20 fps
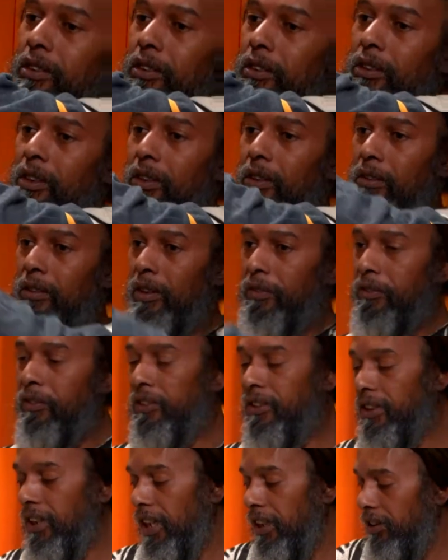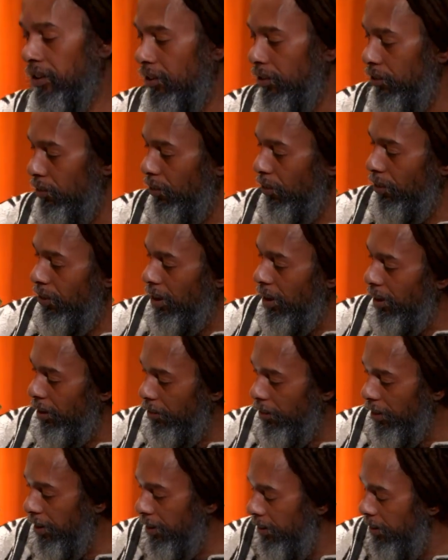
you know, different signs of the zodiac, right?